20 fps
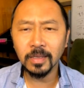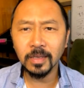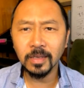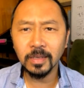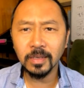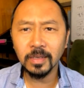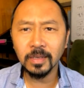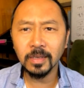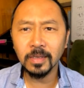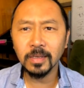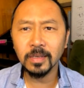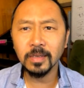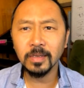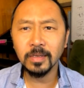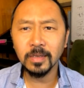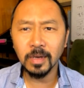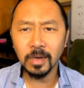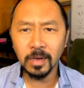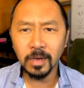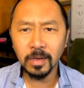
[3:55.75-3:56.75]
This is
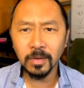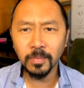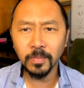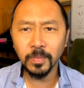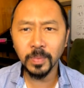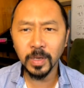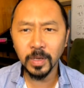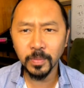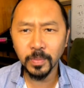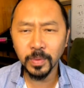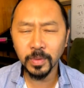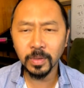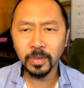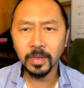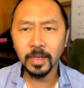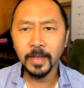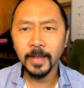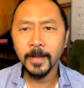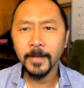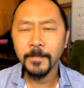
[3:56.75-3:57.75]
young
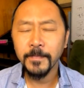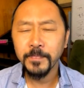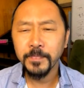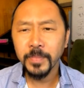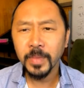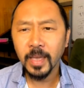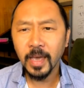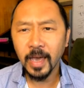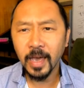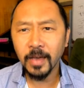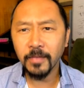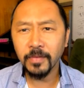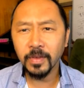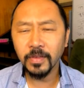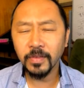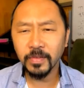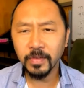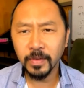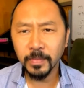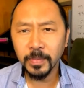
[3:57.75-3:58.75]
people
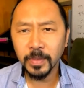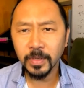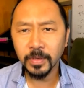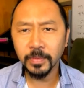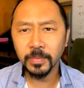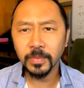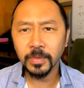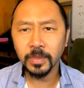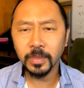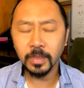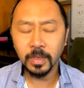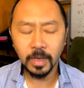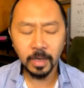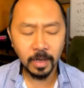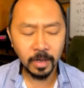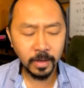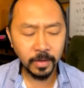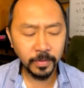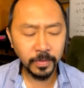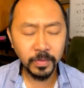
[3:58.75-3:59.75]
having symptoms
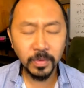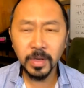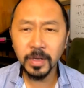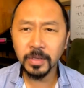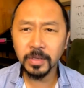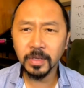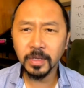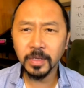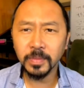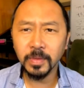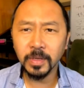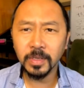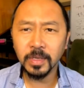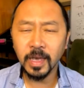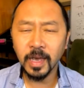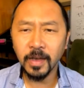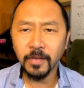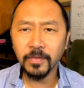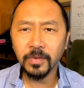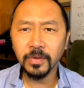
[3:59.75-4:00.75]
3 to 6 months
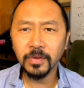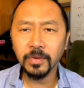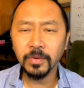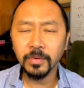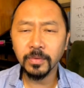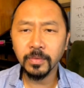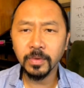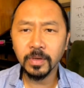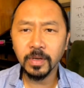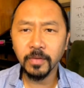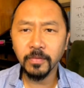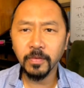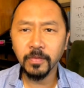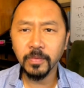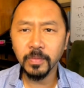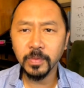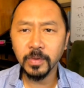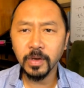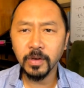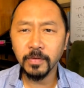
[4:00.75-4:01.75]
after recovering
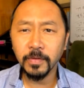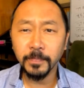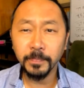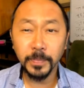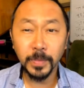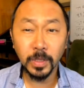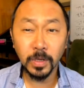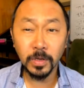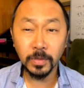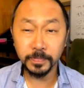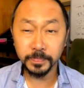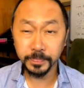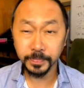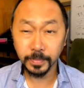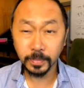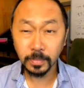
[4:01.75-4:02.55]
from COVID. So